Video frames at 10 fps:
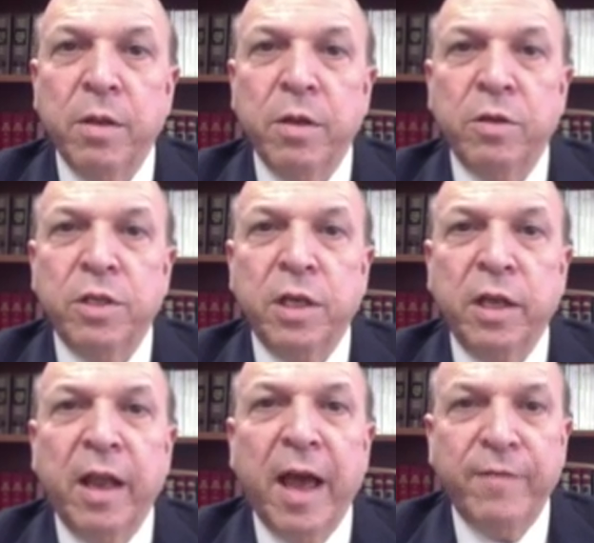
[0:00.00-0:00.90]
There's
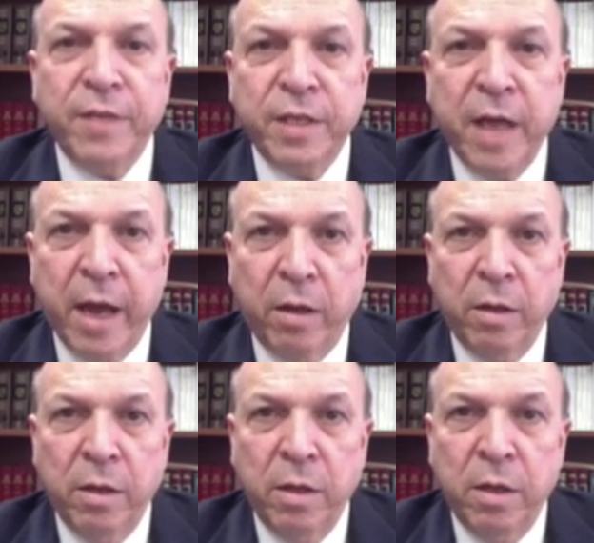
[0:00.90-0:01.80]
lifestyle
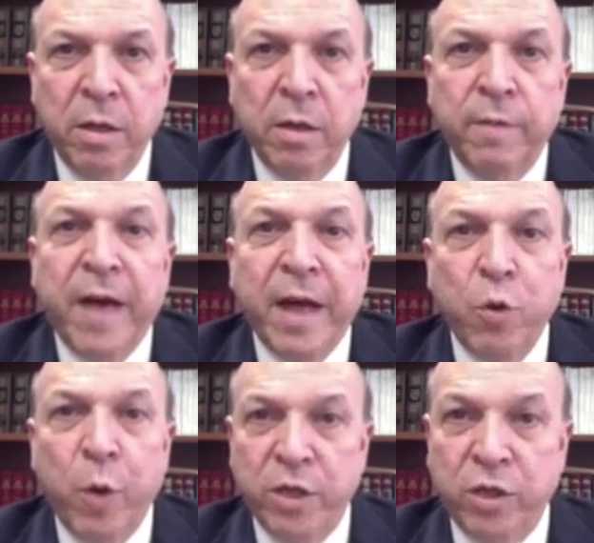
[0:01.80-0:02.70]

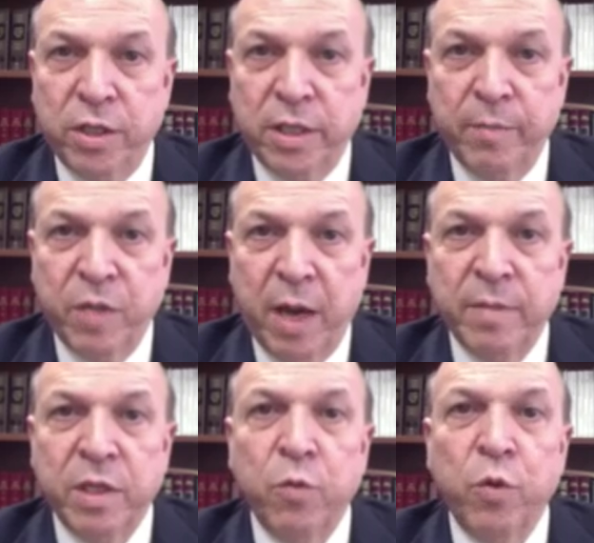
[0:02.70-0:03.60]
evaluation
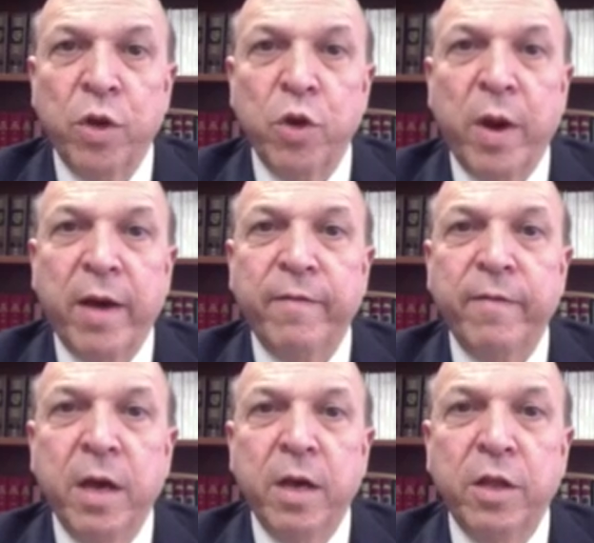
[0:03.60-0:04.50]
sometimes, where you have
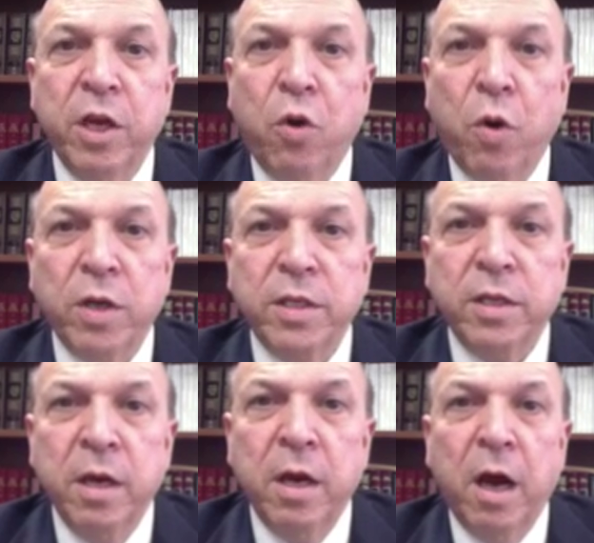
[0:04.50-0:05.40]
the
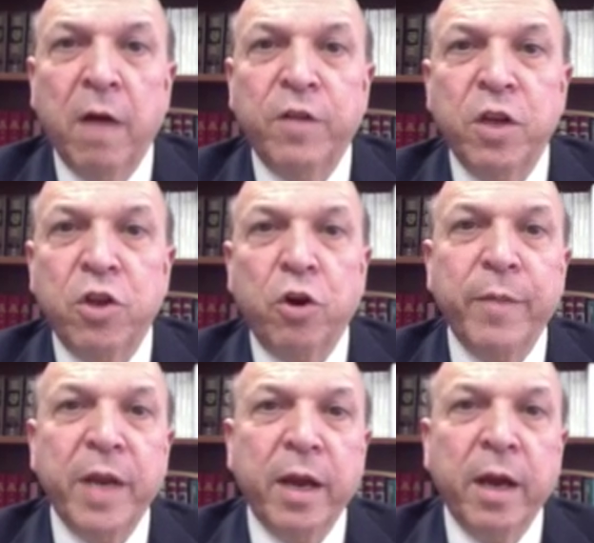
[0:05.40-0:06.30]
cost of
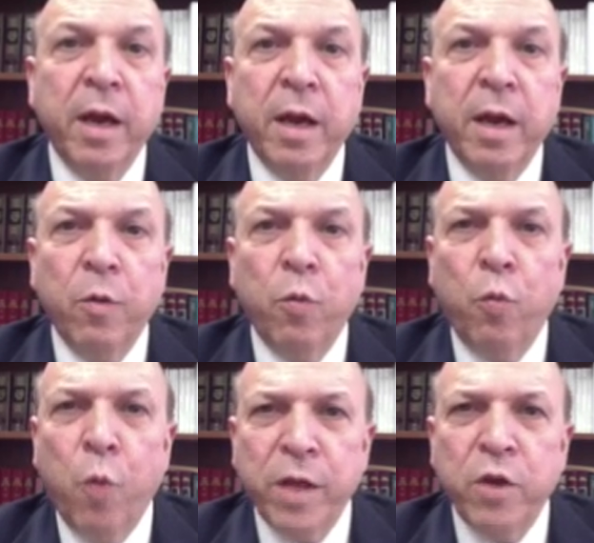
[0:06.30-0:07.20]
determining
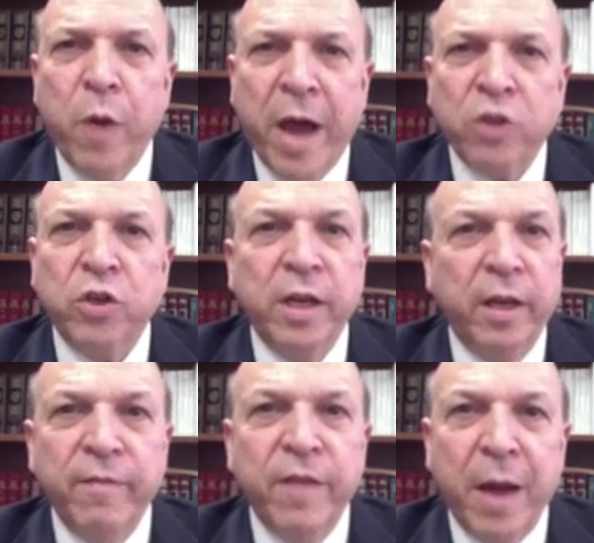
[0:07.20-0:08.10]
what you actually
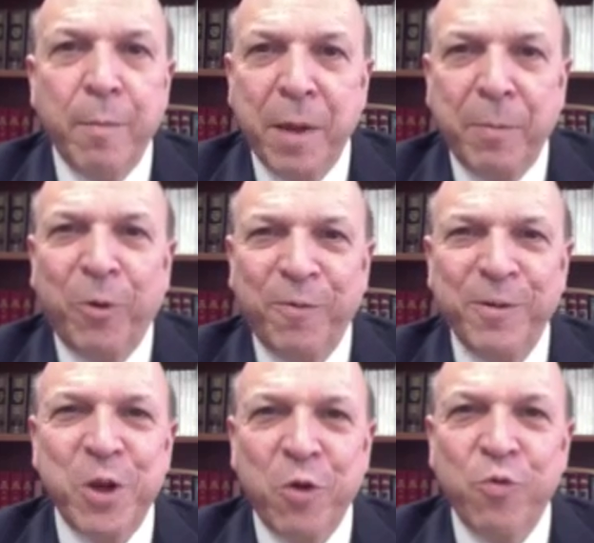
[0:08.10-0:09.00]
lived on. People
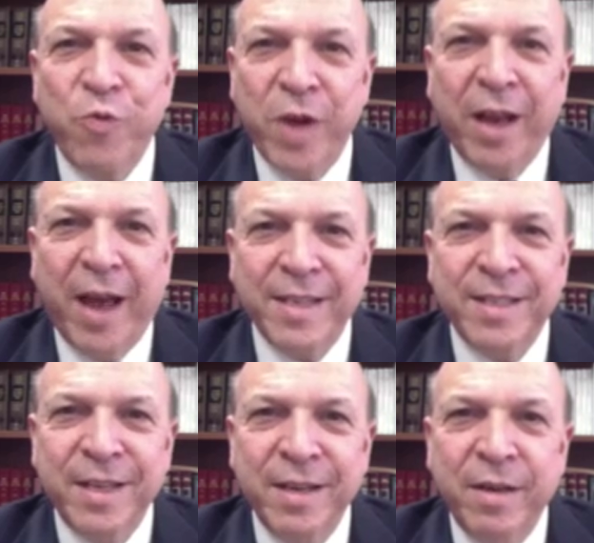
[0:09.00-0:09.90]
often don't
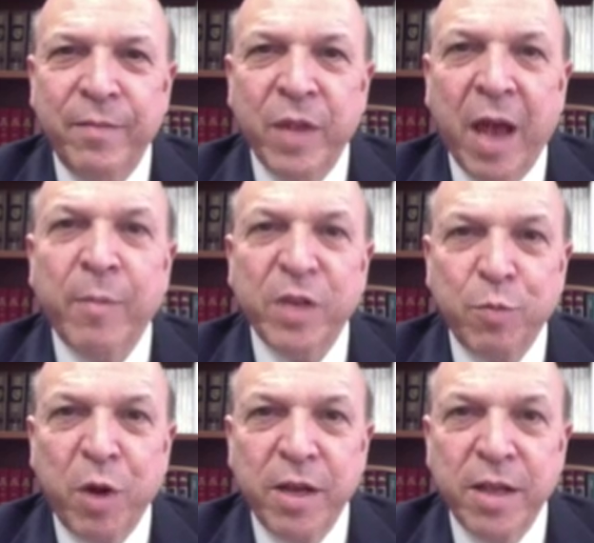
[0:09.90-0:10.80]
realize how much
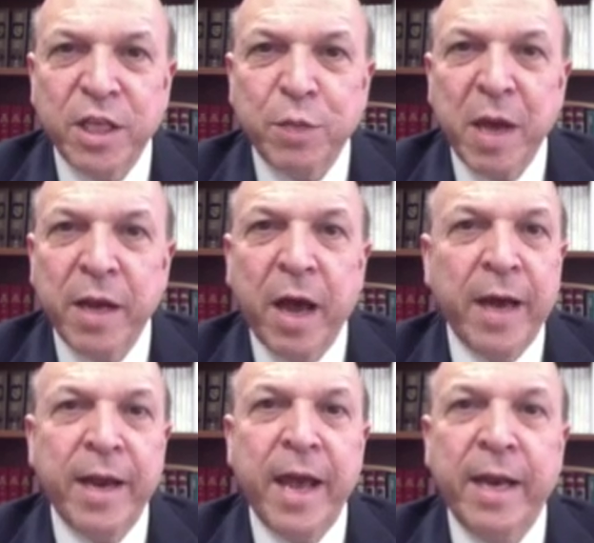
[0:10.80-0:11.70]
money they spend
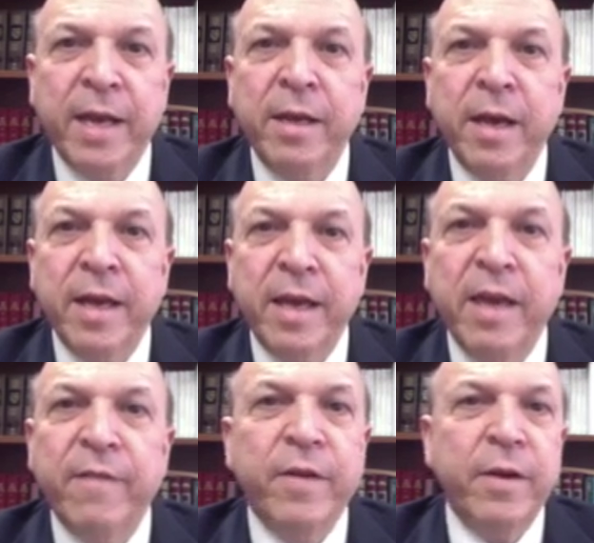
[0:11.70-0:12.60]
on any
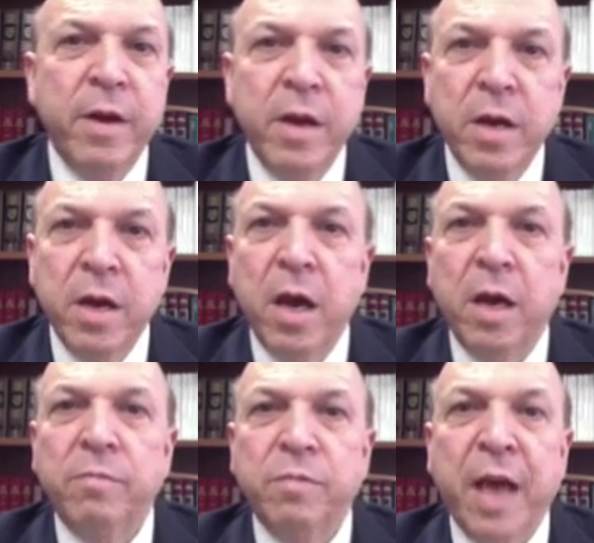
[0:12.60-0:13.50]
given
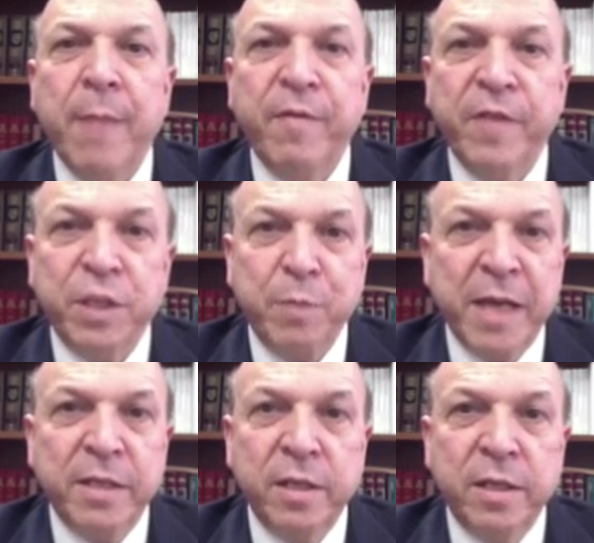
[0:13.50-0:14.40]
type of
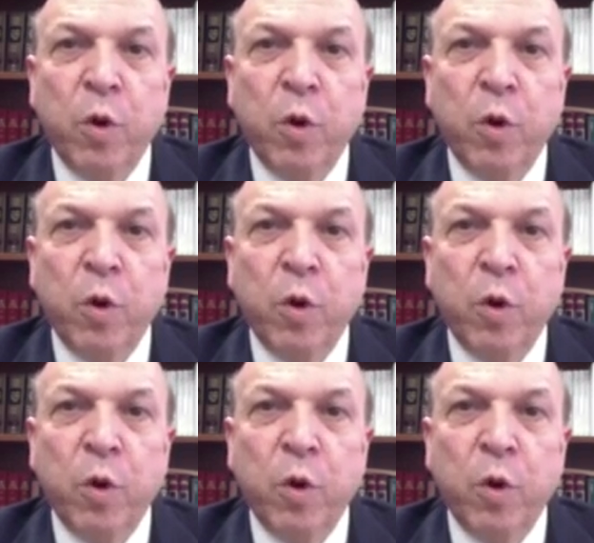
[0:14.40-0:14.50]
expense.